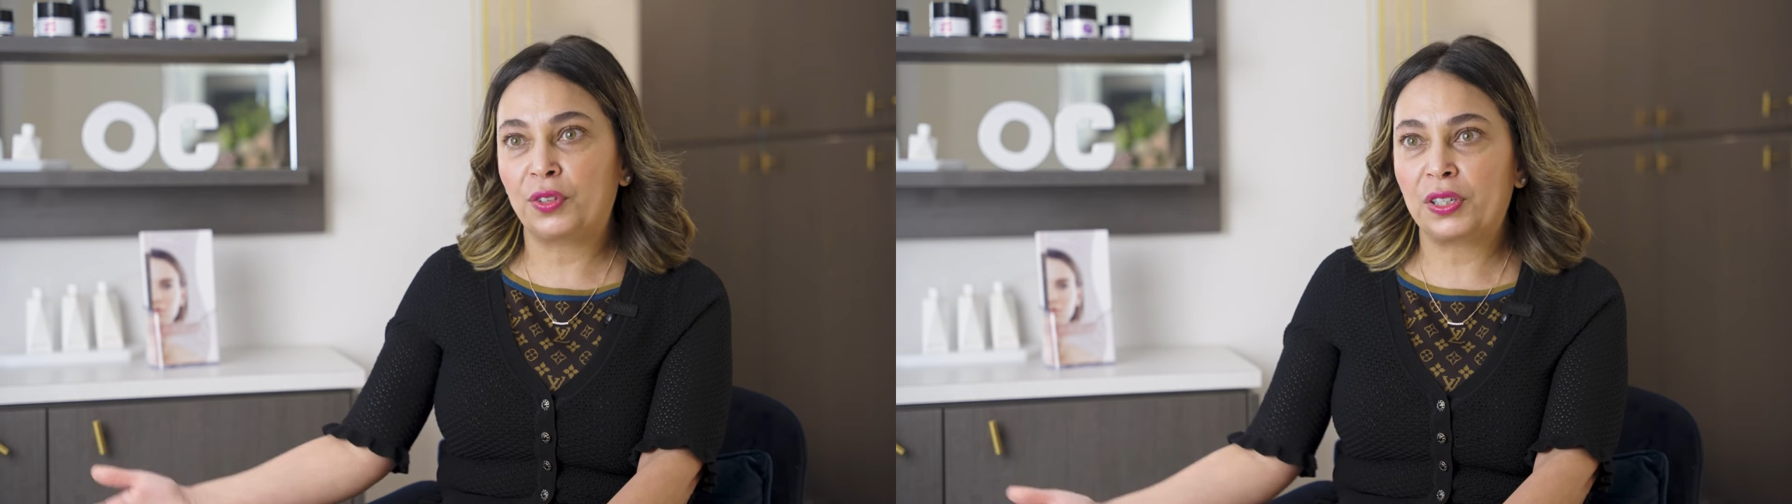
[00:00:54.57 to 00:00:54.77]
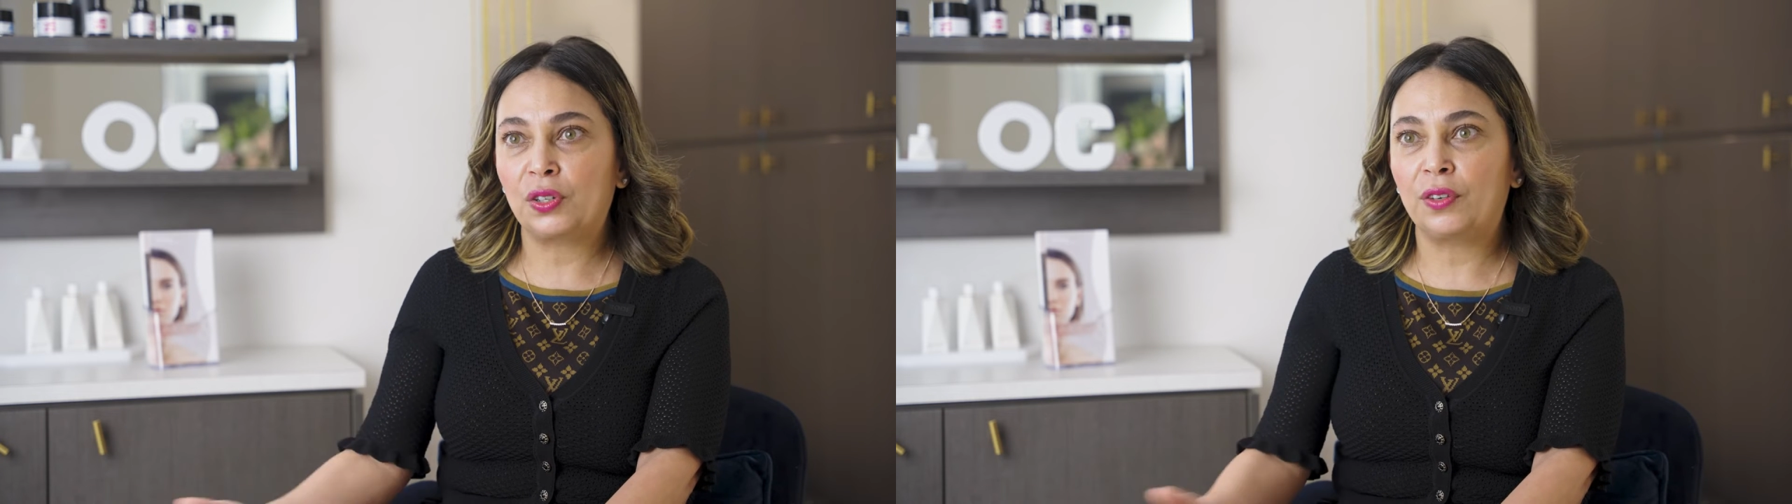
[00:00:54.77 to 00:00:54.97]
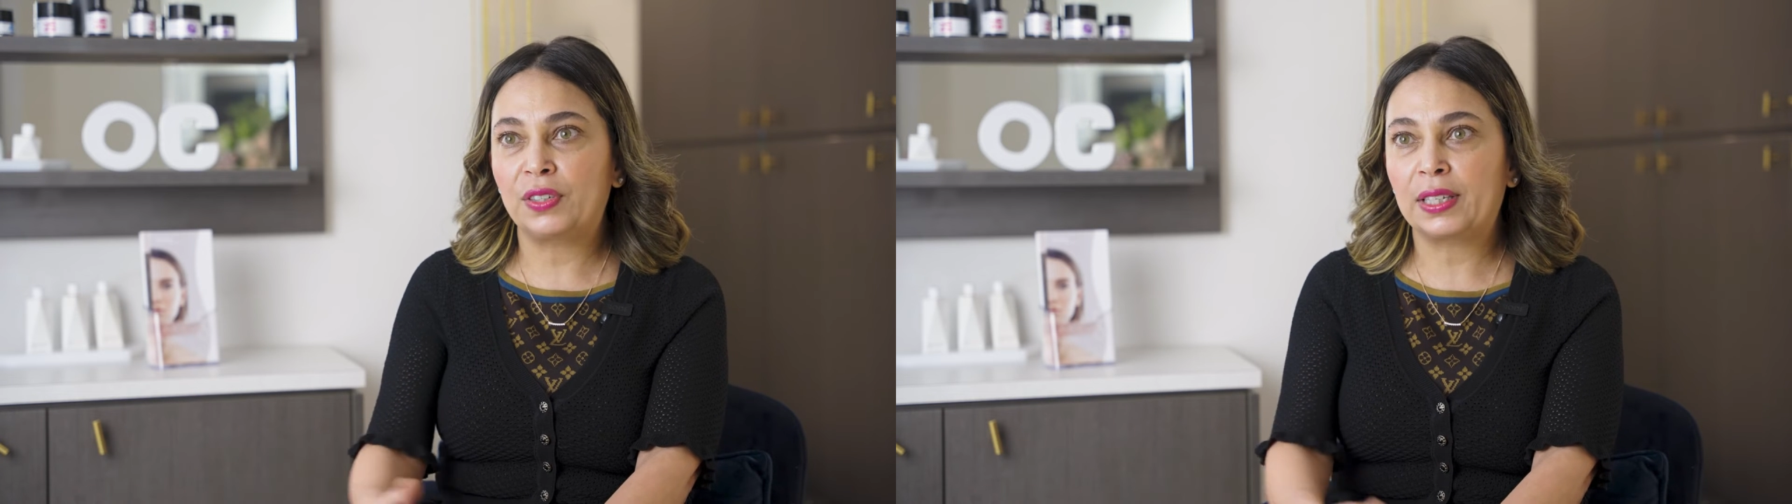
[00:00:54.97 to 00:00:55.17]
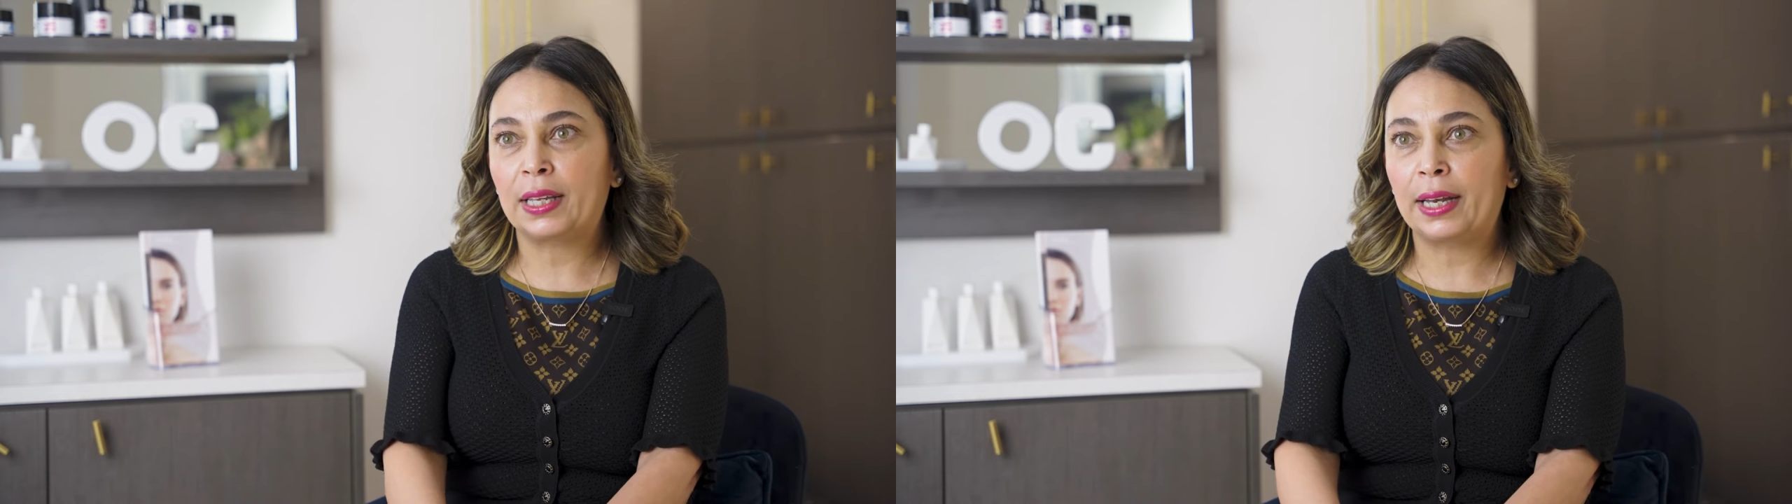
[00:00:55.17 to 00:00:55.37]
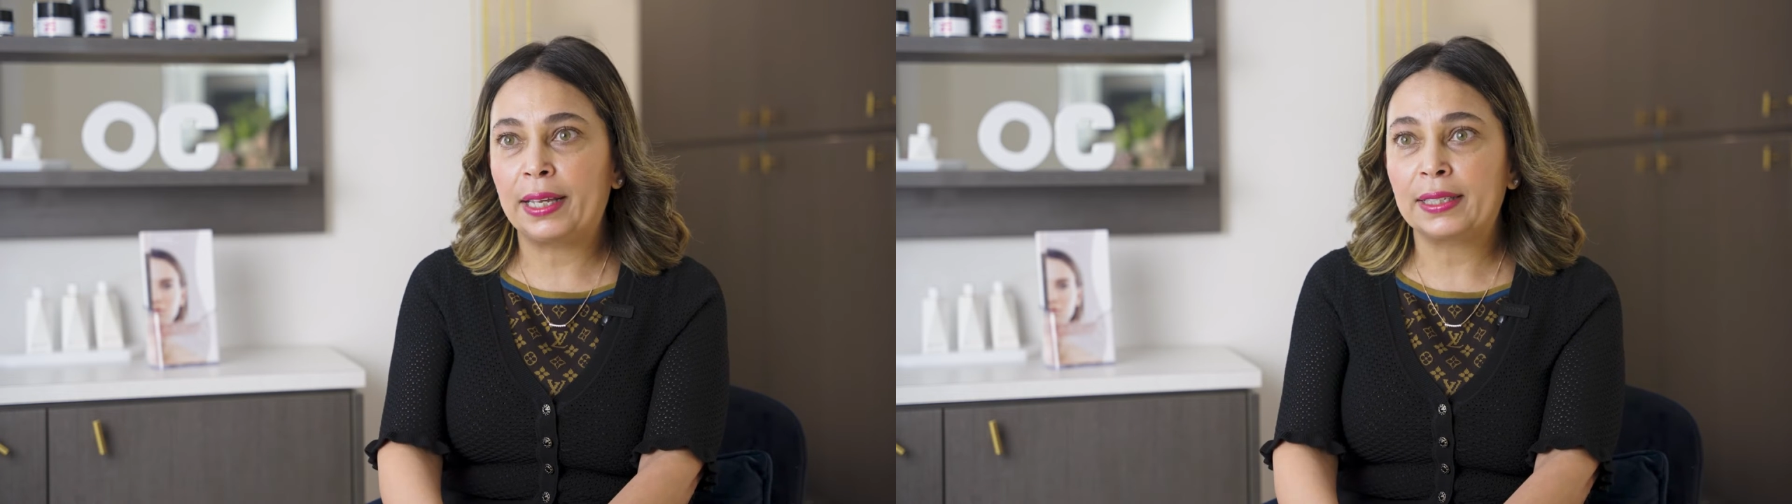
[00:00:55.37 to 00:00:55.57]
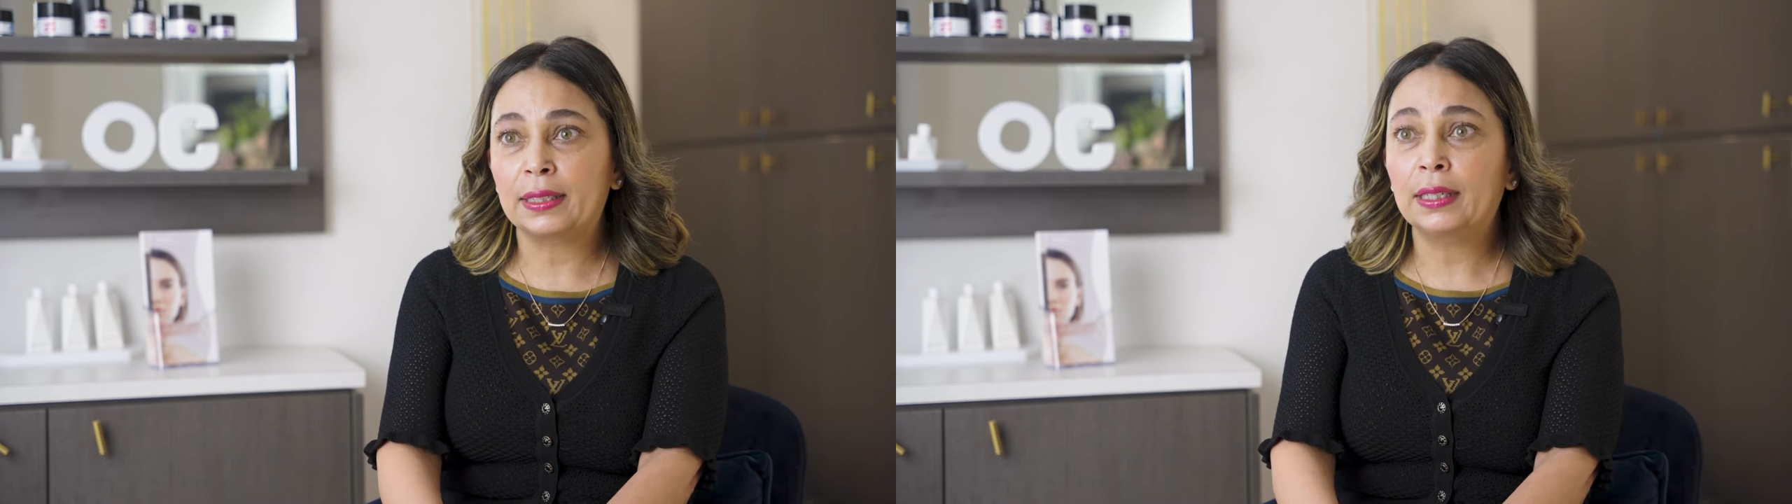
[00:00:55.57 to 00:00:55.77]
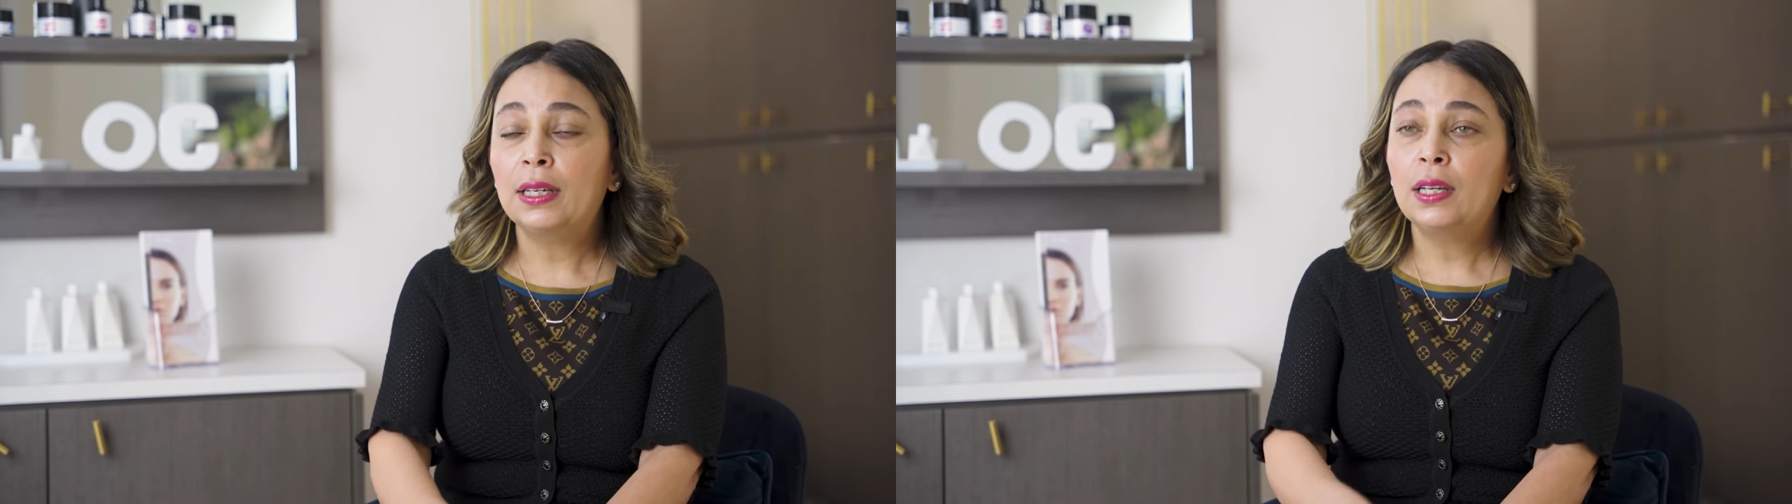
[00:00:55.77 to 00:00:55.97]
of resurfacing laser.